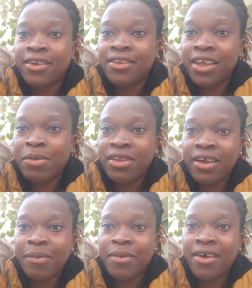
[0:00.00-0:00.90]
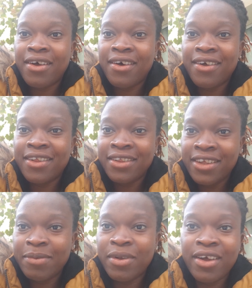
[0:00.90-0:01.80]
table
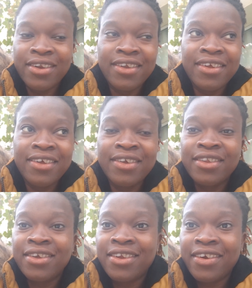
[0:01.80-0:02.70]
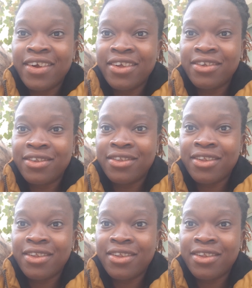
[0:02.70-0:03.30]
on the terrace,